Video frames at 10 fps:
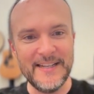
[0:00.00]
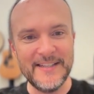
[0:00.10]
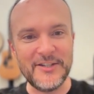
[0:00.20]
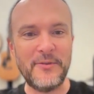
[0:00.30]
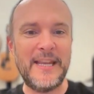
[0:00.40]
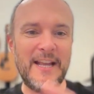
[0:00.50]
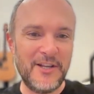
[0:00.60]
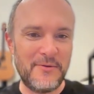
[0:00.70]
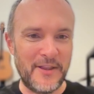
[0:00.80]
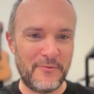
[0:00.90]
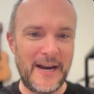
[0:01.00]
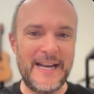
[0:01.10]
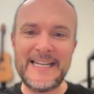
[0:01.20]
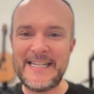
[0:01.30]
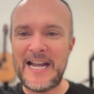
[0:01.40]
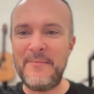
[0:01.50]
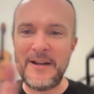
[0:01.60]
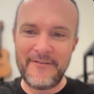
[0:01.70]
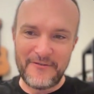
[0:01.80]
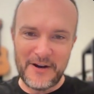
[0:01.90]
So the yellow on the right is
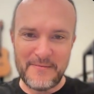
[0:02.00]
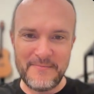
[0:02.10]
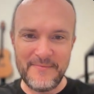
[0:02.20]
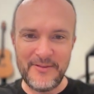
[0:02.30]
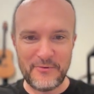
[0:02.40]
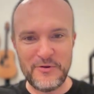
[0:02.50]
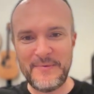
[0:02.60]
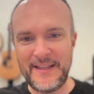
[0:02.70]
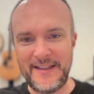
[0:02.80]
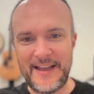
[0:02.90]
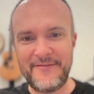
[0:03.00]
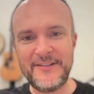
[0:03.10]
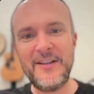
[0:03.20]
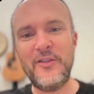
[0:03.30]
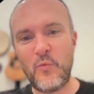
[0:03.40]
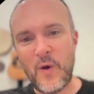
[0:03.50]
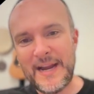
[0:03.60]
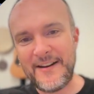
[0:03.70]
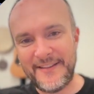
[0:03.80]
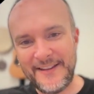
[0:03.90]
coming from the room on the left. The
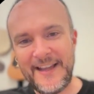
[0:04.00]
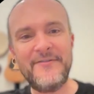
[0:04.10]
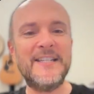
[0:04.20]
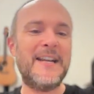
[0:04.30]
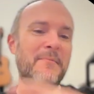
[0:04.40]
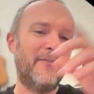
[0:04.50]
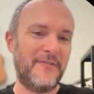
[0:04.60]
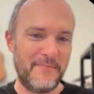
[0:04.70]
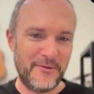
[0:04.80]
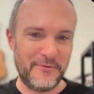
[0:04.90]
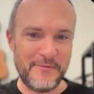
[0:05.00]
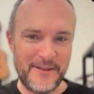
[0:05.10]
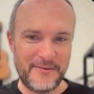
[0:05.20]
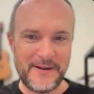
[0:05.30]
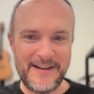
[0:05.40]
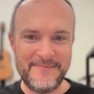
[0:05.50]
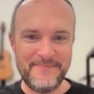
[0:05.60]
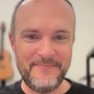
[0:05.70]
white on the left is coming from the room on the right.